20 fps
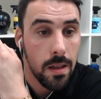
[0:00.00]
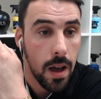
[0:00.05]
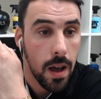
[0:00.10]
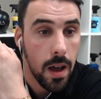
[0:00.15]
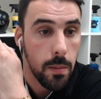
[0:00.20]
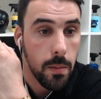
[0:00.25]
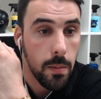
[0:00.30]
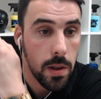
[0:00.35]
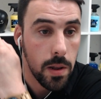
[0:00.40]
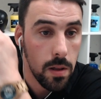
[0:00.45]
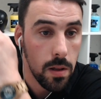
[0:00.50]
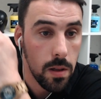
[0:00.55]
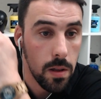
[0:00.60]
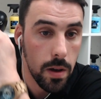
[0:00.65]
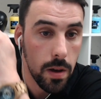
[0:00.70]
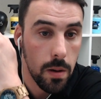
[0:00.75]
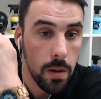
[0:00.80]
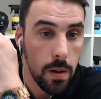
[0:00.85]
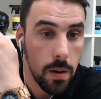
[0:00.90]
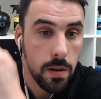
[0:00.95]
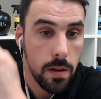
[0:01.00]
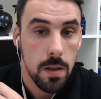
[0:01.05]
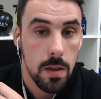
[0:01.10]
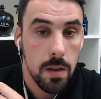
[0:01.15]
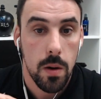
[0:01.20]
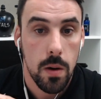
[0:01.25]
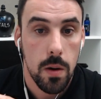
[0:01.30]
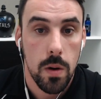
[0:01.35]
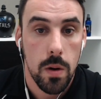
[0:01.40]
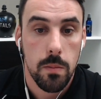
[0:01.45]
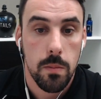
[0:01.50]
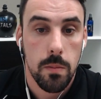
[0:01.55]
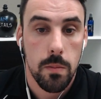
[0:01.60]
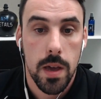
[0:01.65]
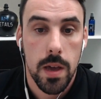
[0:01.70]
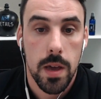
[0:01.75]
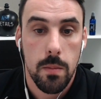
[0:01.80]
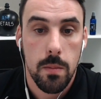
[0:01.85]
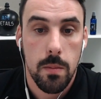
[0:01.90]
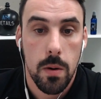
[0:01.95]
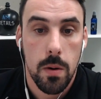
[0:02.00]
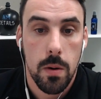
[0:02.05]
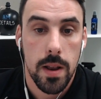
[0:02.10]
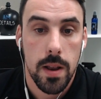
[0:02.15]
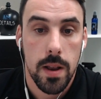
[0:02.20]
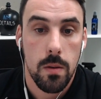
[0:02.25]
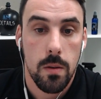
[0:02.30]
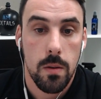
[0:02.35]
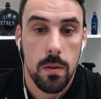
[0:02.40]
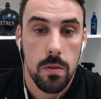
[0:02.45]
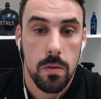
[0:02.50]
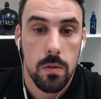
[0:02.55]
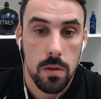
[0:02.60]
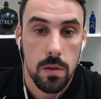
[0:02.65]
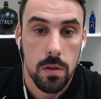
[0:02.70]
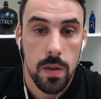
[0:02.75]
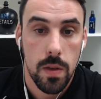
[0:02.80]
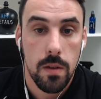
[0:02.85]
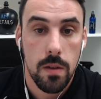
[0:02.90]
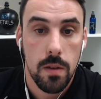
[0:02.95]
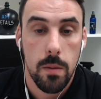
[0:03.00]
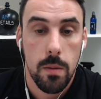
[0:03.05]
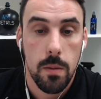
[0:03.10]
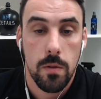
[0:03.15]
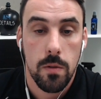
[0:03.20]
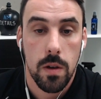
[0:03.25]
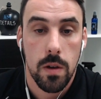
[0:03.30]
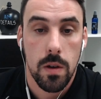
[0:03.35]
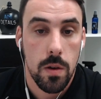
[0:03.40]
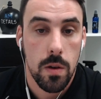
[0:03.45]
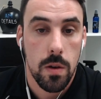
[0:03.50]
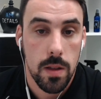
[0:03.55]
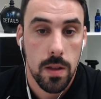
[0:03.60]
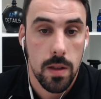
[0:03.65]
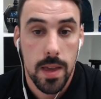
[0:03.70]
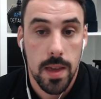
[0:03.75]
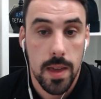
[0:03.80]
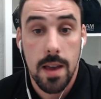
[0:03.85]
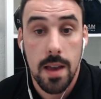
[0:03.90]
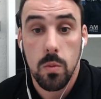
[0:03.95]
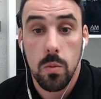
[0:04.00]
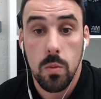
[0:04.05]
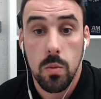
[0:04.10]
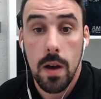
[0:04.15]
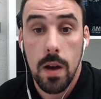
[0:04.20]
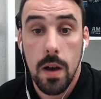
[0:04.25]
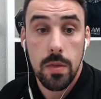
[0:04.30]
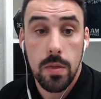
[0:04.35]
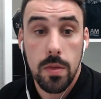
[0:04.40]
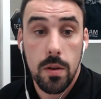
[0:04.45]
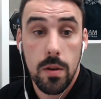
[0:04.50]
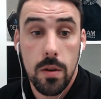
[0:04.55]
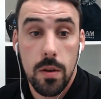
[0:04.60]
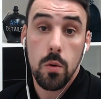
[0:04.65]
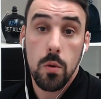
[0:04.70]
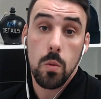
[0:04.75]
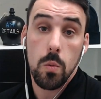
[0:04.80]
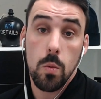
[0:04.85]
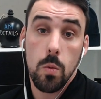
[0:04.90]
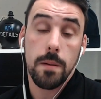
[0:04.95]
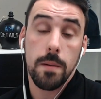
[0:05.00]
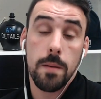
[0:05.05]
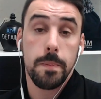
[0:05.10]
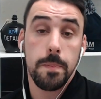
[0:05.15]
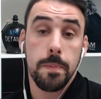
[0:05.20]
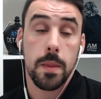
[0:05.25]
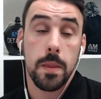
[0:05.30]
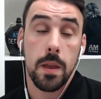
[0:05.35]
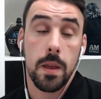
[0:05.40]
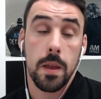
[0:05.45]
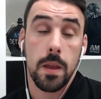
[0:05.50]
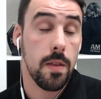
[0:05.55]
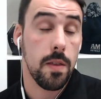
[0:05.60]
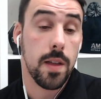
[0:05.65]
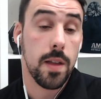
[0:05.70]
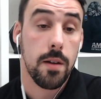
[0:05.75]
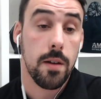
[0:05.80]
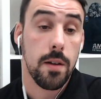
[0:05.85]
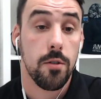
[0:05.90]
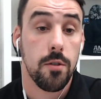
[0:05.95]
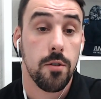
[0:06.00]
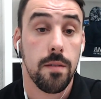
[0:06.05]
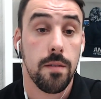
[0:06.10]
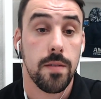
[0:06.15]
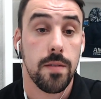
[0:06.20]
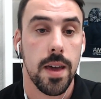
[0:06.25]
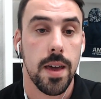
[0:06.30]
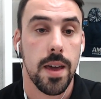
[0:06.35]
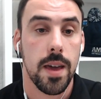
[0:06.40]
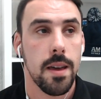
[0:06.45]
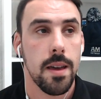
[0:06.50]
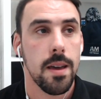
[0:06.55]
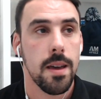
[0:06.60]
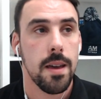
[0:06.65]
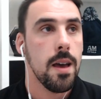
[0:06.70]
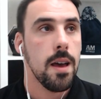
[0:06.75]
I'm a little bit up here, guys, but I'm making my way down through the list. So thank you very much for that question, Isaac. Yes, we have a 3401, the direct drive DA.